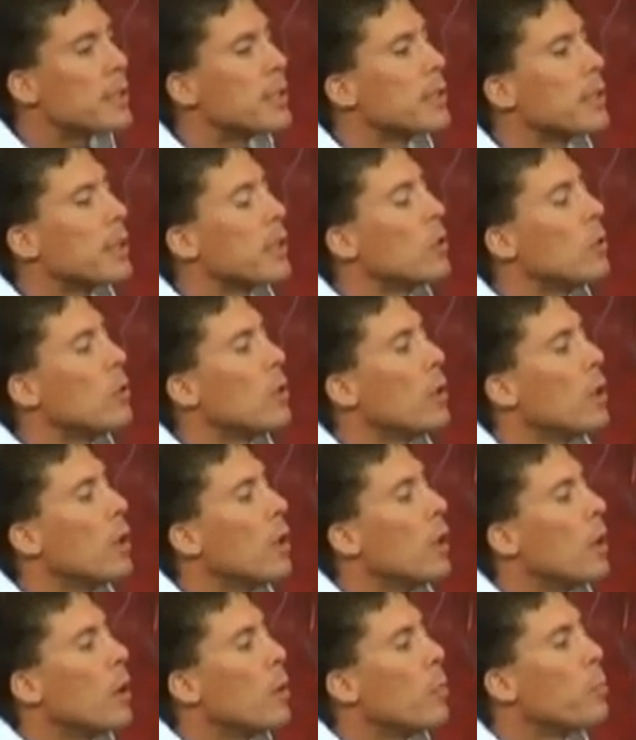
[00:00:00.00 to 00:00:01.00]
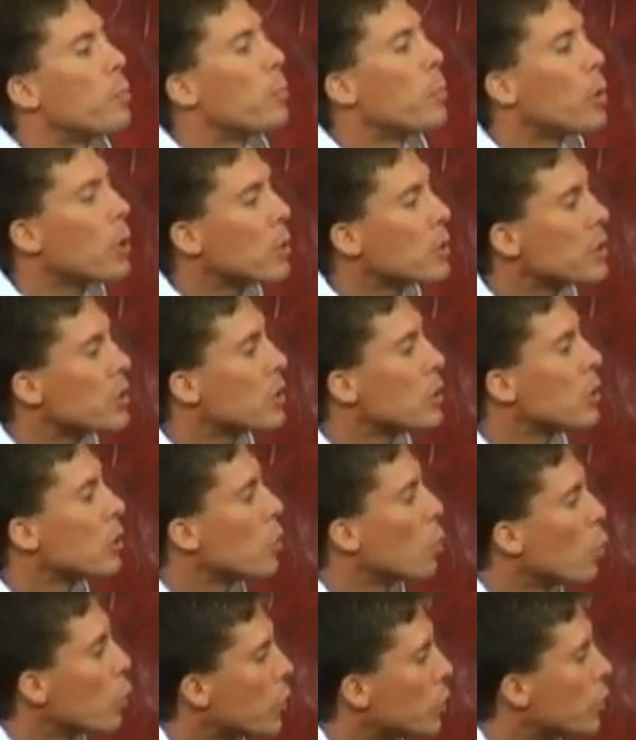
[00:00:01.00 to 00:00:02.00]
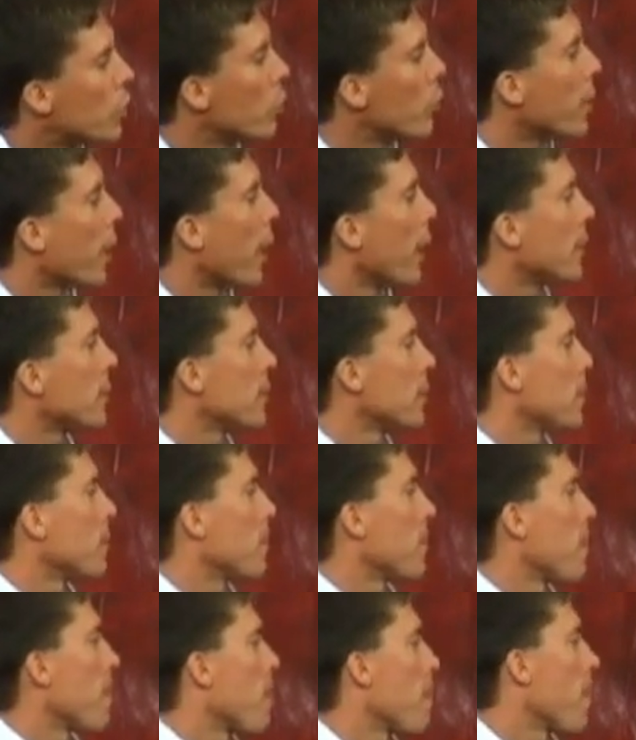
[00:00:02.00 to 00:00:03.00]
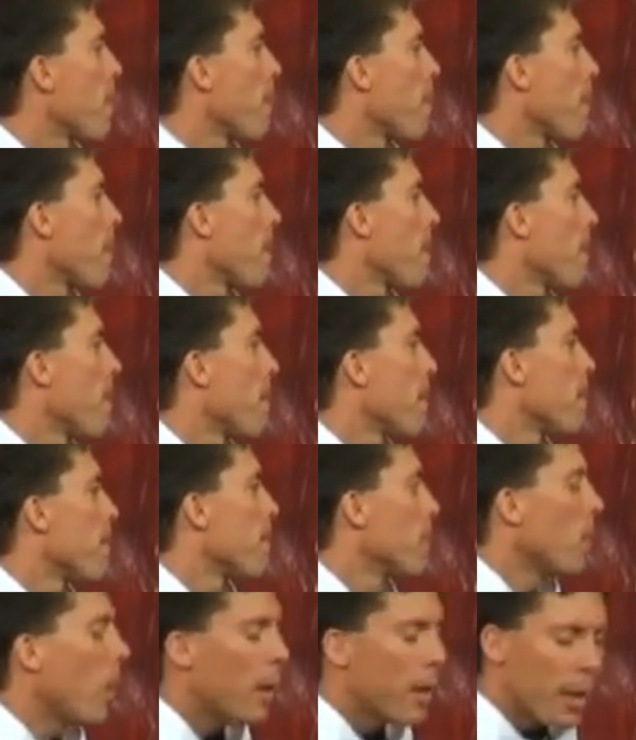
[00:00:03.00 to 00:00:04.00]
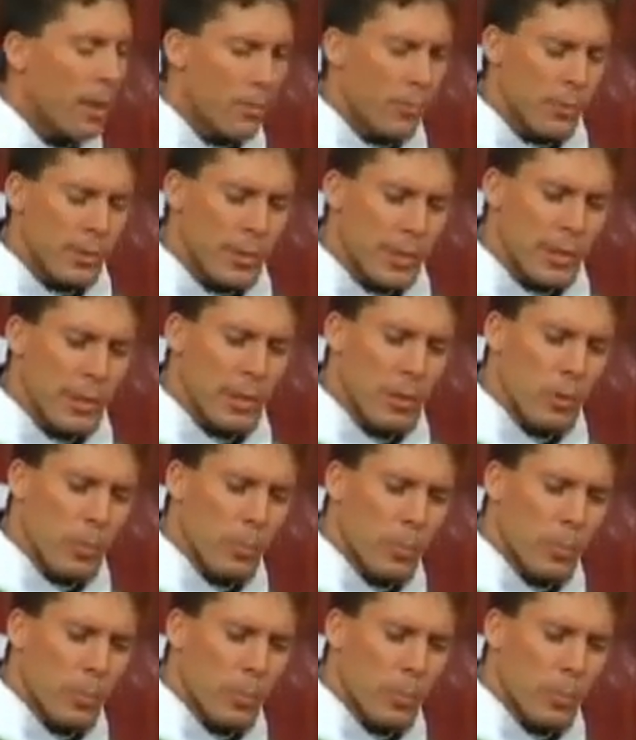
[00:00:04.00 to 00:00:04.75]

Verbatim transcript: single person would do that. Not every single